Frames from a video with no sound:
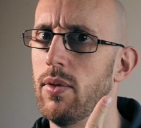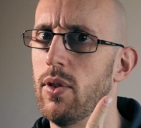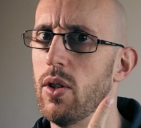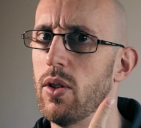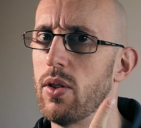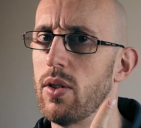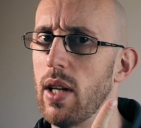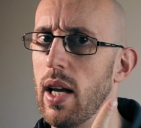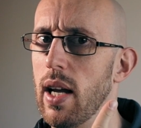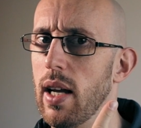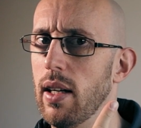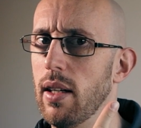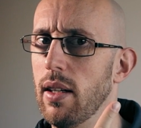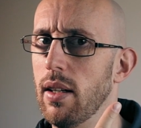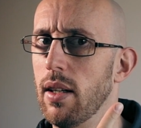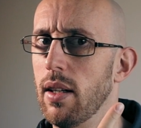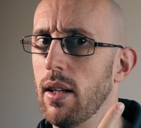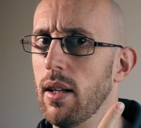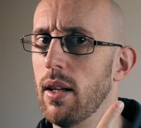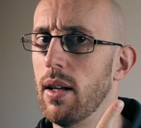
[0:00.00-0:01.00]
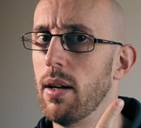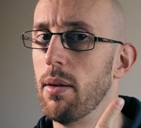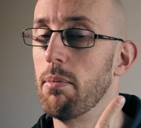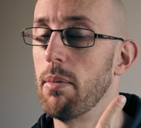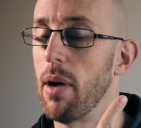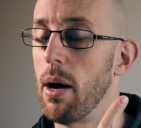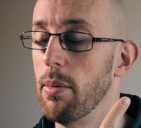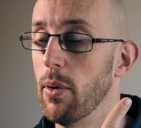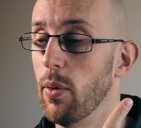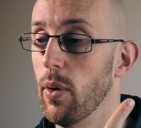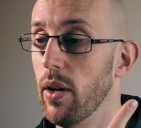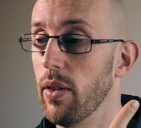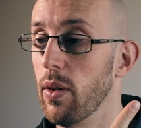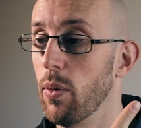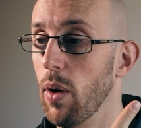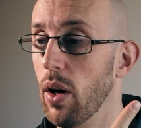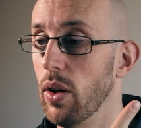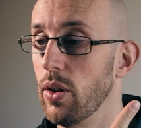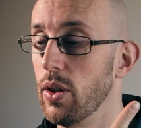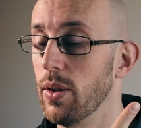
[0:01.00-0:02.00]
Just saying, might be worth a
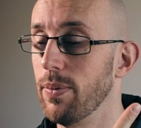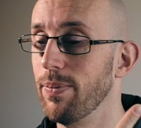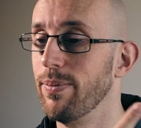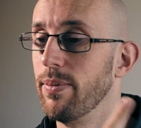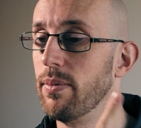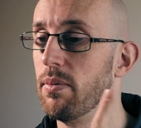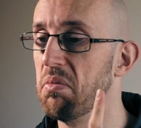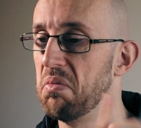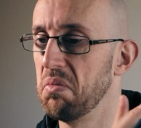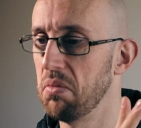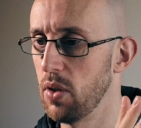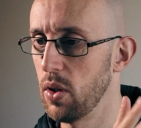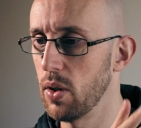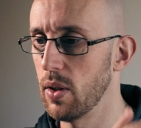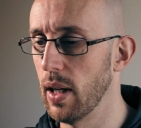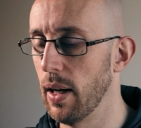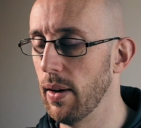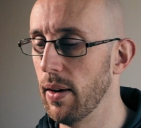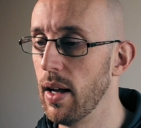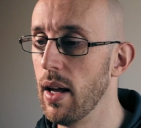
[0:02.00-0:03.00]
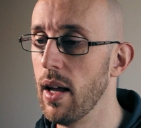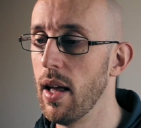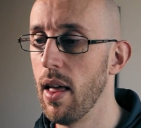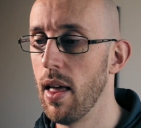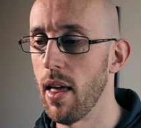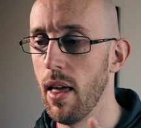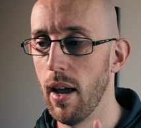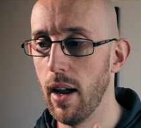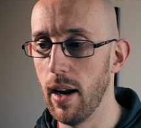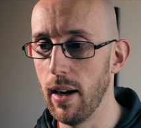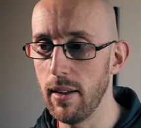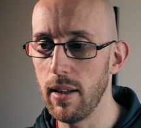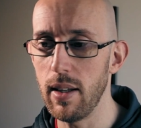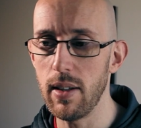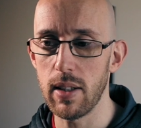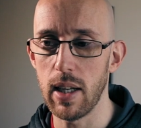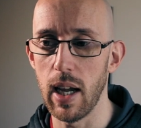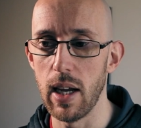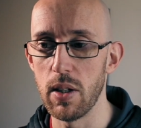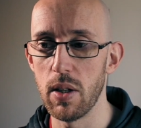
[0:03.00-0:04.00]
watch. Just saying. In
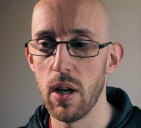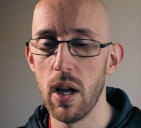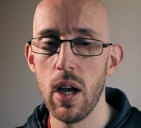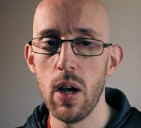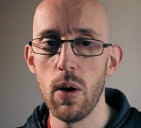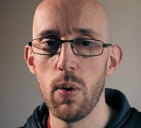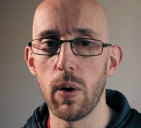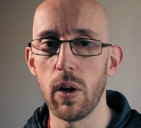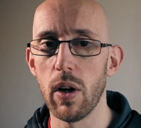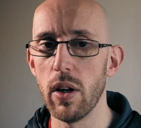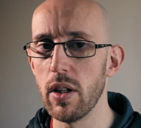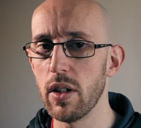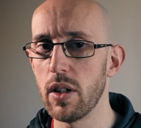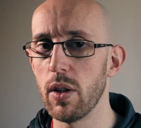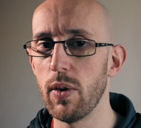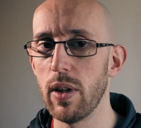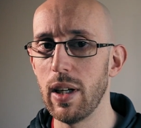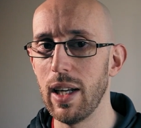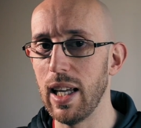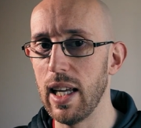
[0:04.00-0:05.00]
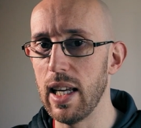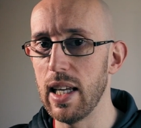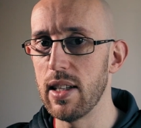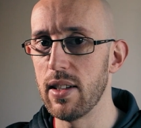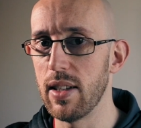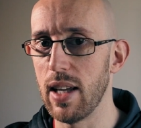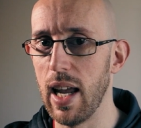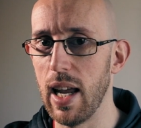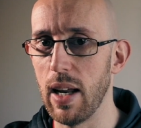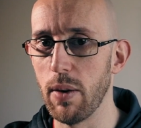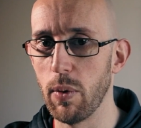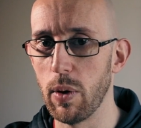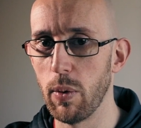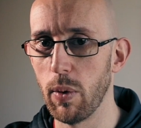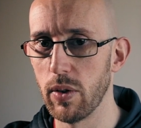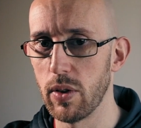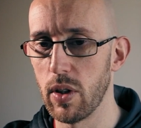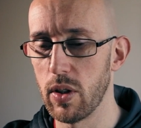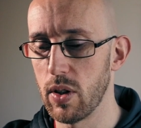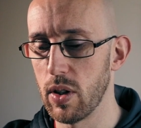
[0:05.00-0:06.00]
this case, we're going to do an ease in. We
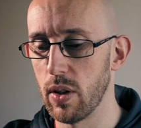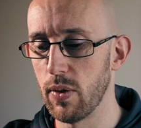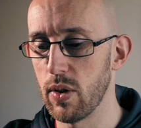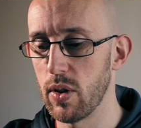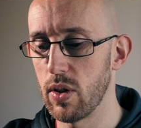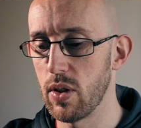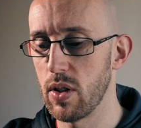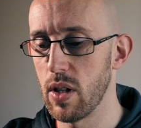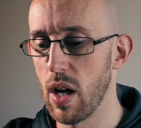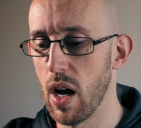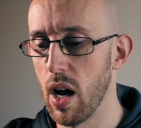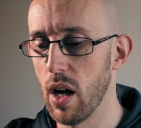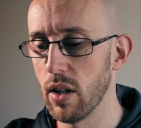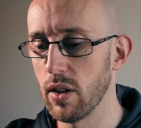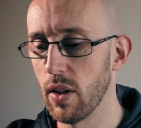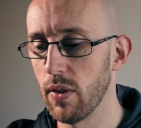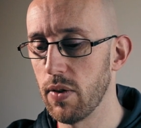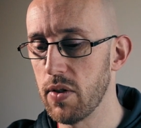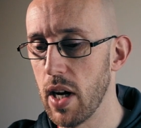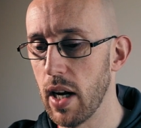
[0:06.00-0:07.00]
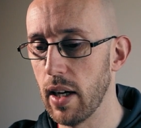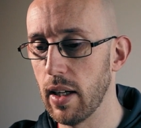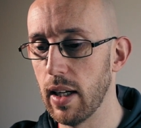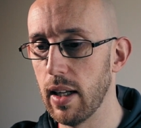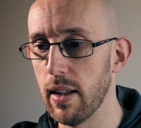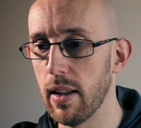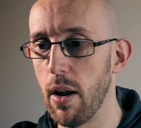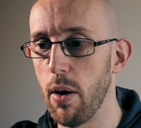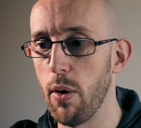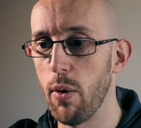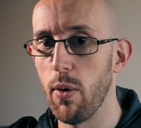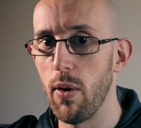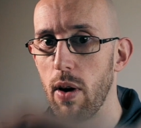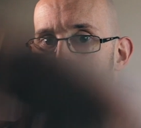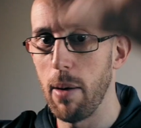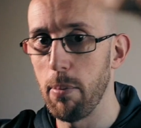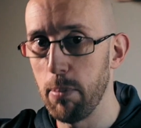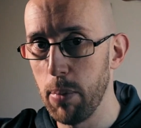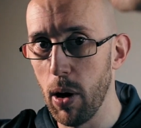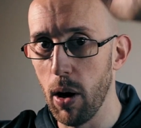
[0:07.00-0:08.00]
want to sort of start off gently and then
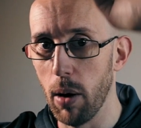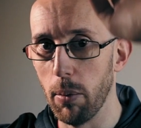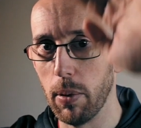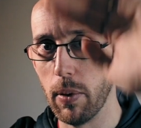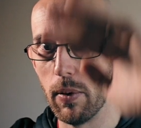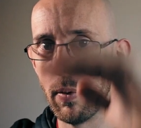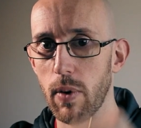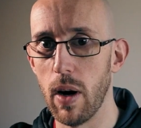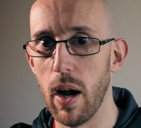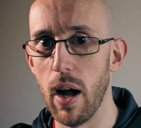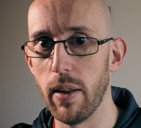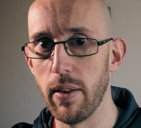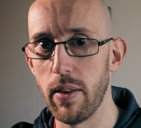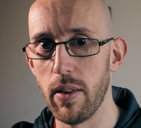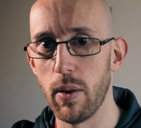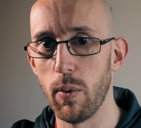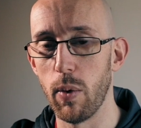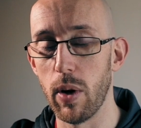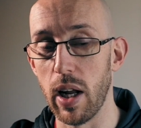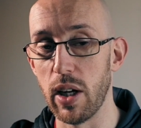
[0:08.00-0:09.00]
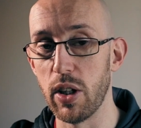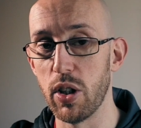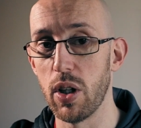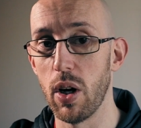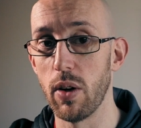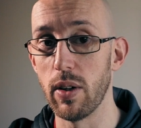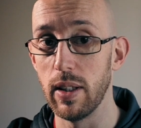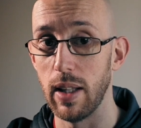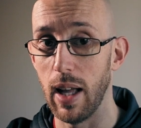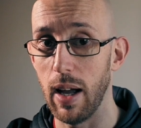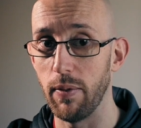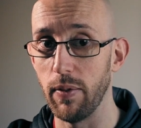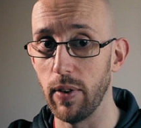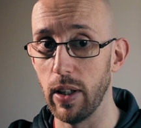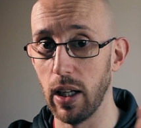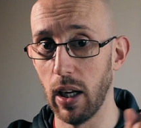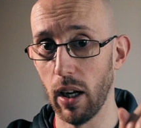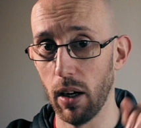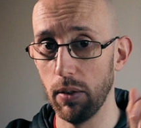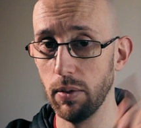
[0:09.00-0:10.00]
ramp up, rather than the one I showed in that
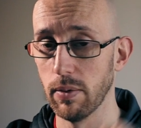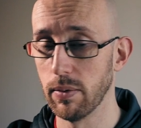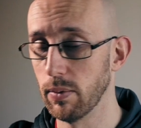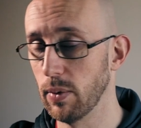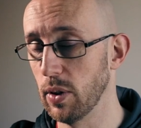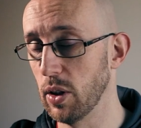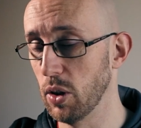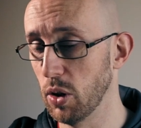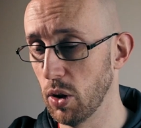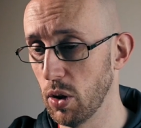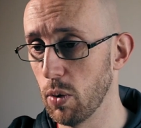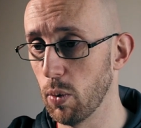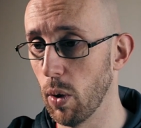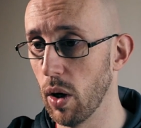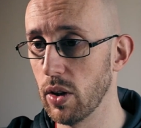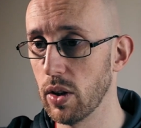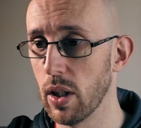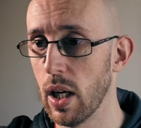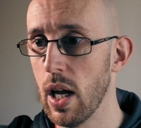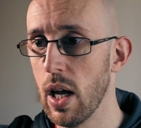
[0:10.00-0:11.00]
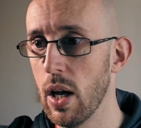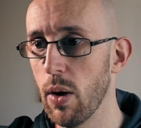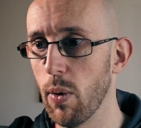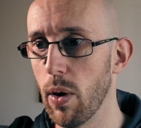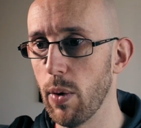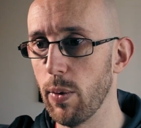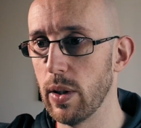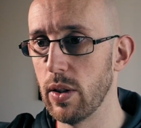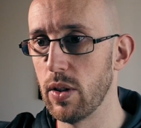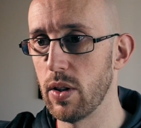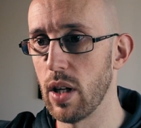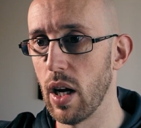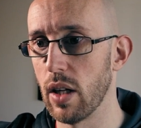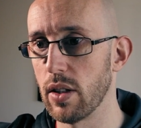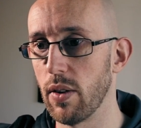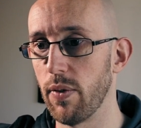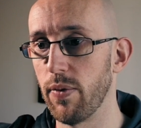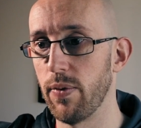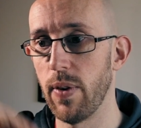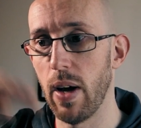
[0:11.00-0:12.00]
video, which you should watch, where we
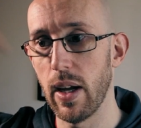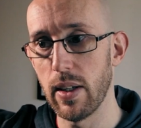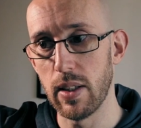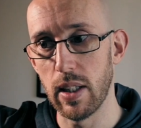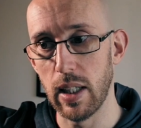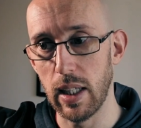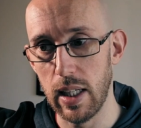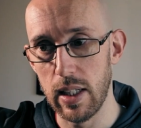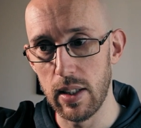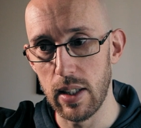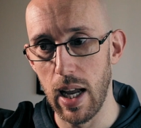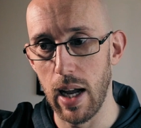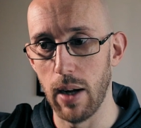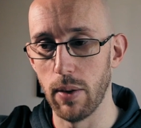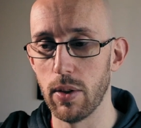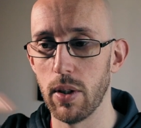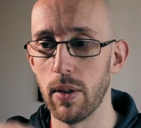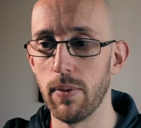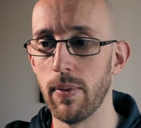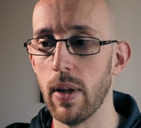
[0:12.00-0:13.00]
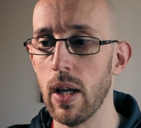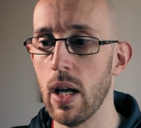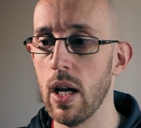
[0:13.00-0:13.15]
start off fast and ease out.